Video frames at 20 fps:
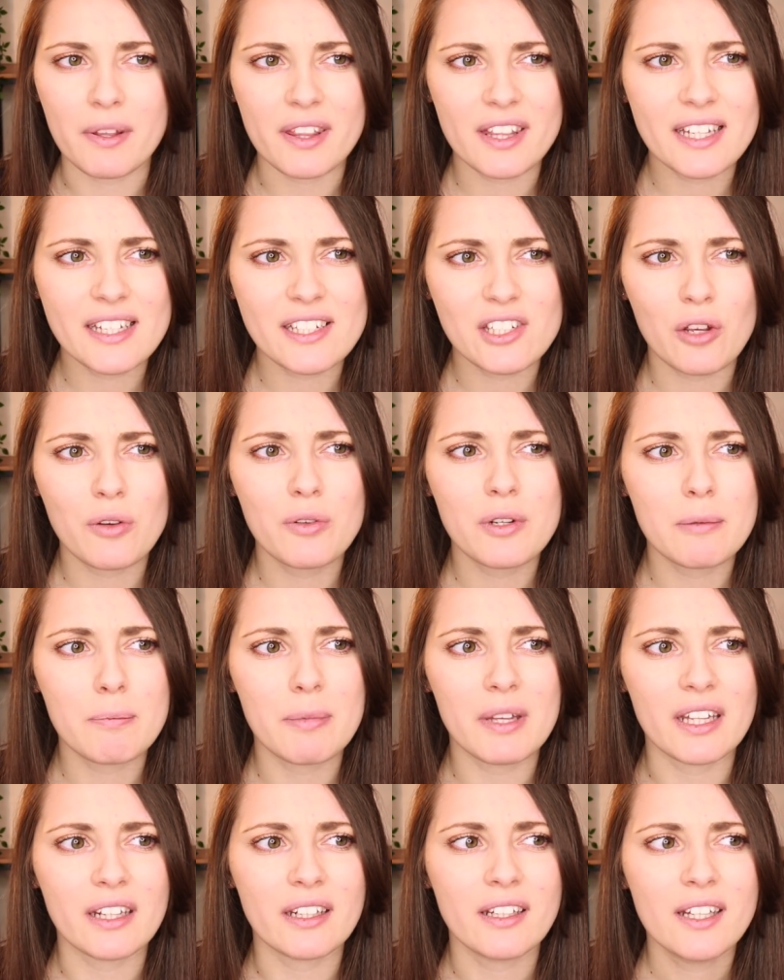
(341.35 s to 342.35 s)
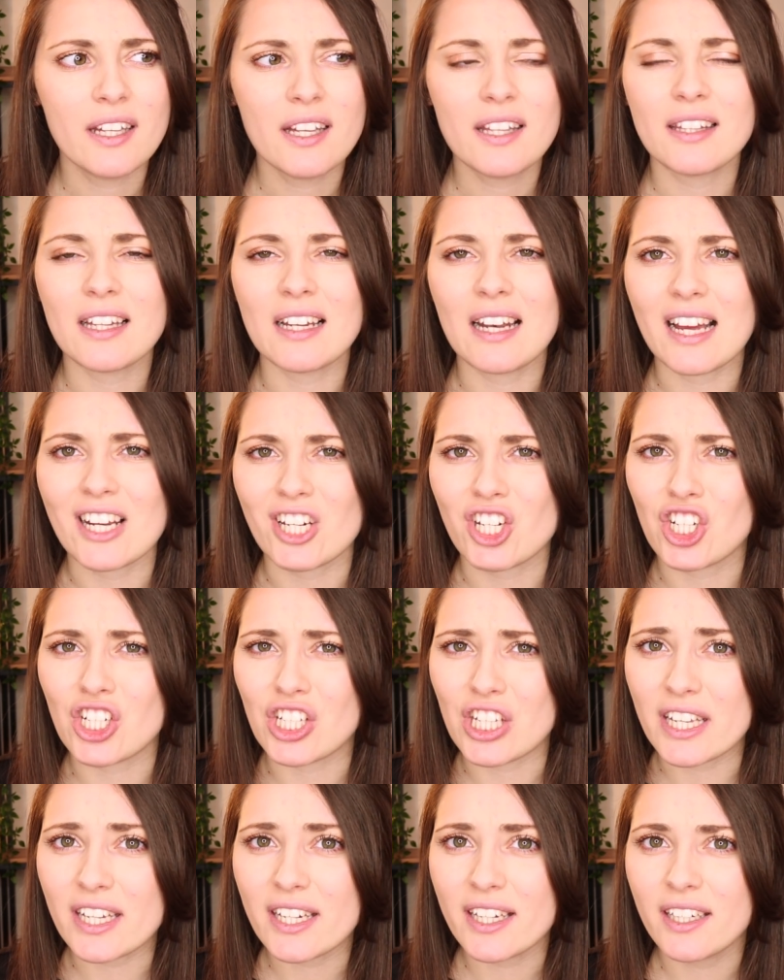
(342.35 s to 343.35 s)
I think it's only been the last
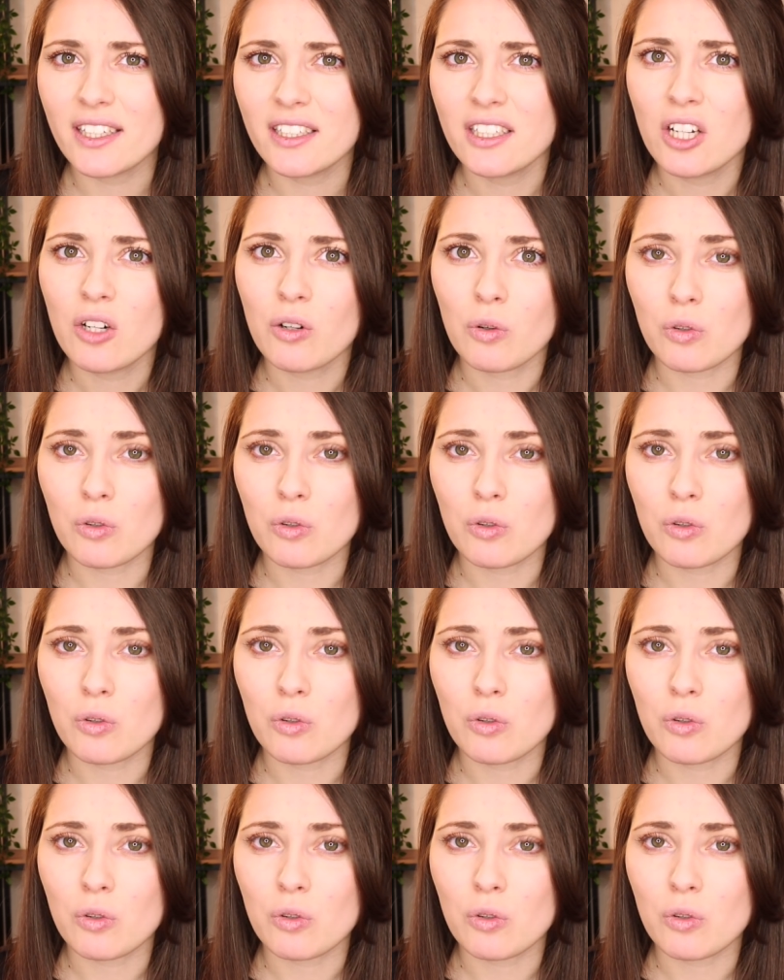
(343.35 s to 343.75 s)
year